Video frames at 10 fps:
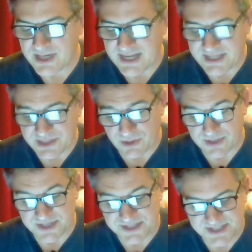and he
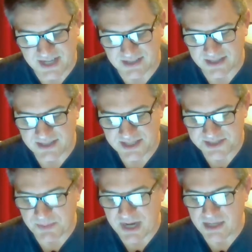turned to Stella,
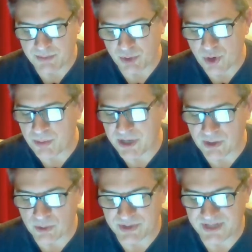his mind probing
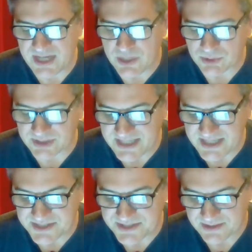her with equal
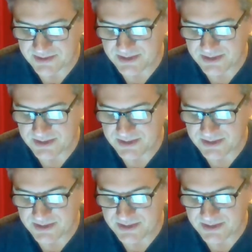ease.